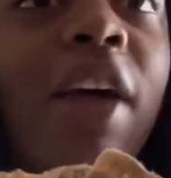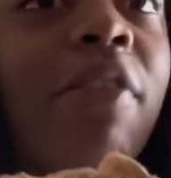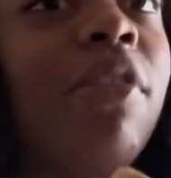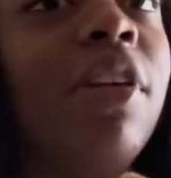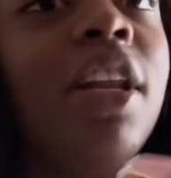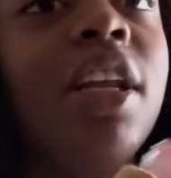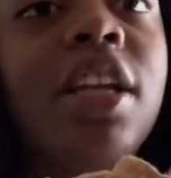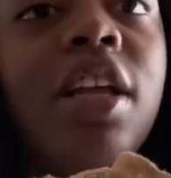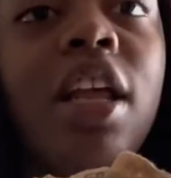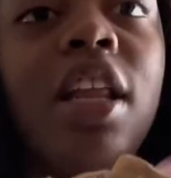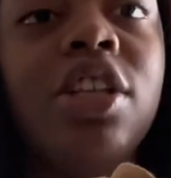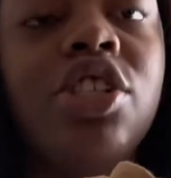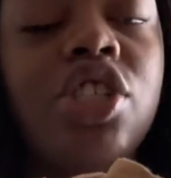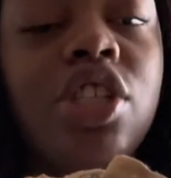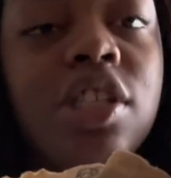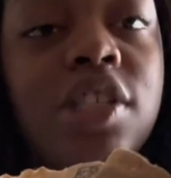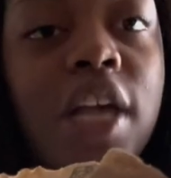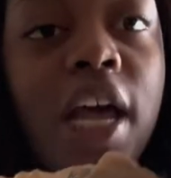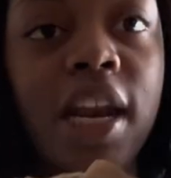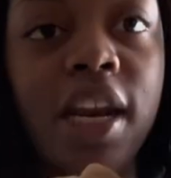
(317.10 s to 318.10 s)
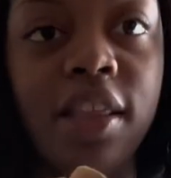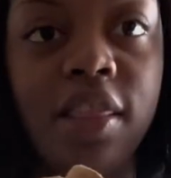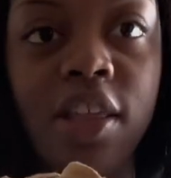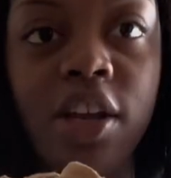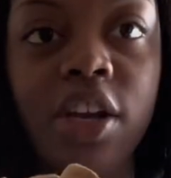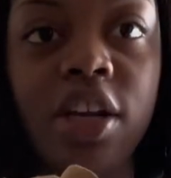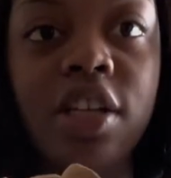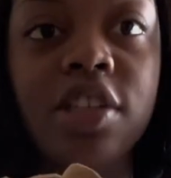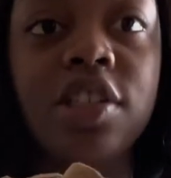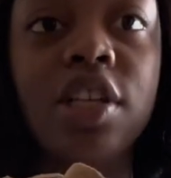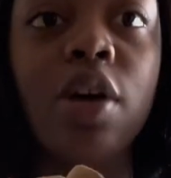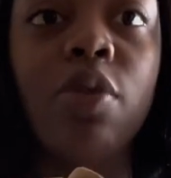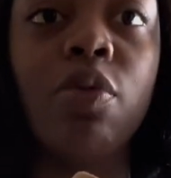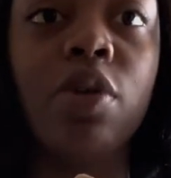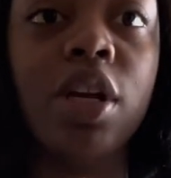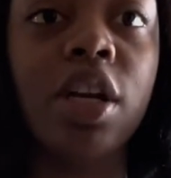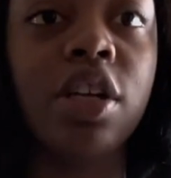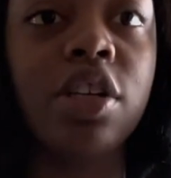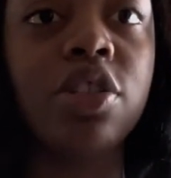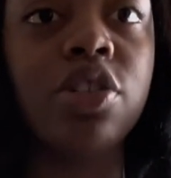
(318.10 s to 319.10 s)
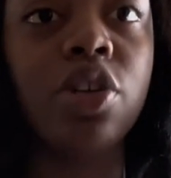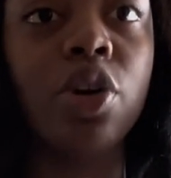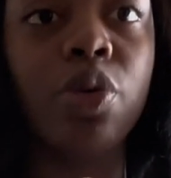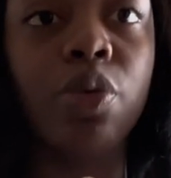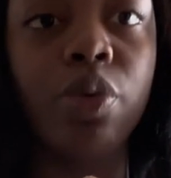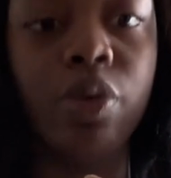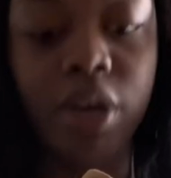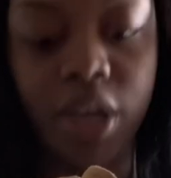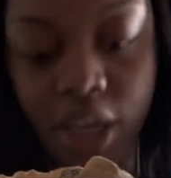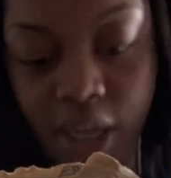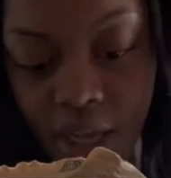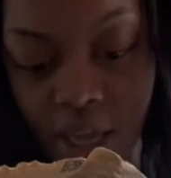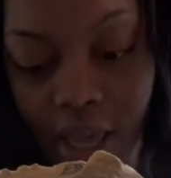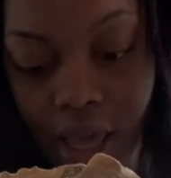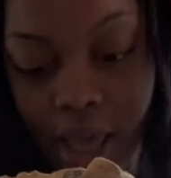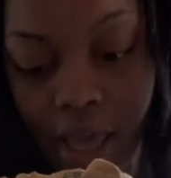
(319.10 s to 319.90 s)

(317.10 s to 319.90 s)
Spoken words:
really just had it there because I wanted it so quick.